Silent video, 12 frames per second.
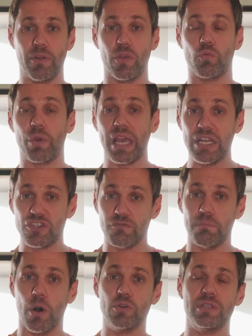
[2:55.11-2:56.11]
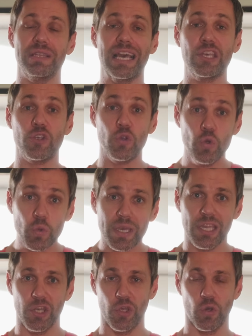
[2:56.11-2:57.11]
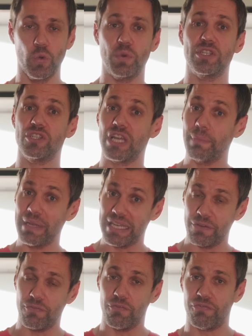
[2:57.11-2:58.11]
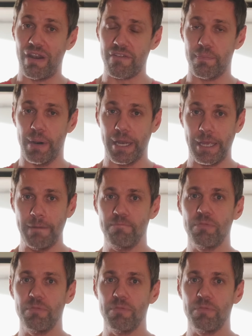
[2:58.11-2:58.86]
the range of motion that you can do, which is gonna be different for everybody,